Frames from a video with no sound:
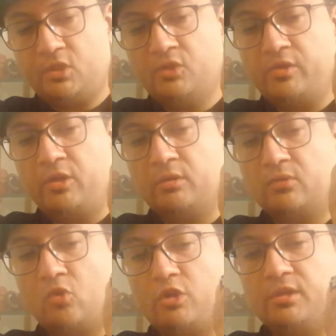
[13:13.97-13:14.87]
So I don't want
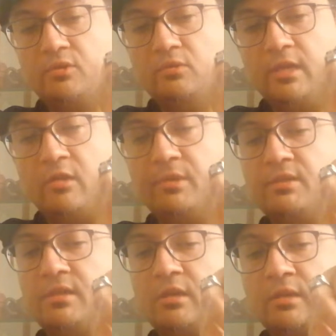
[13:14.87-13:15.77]
the water to cool down
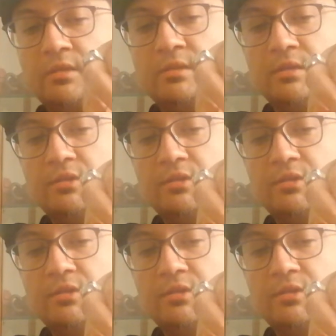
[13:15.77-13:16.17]
because the air conditioning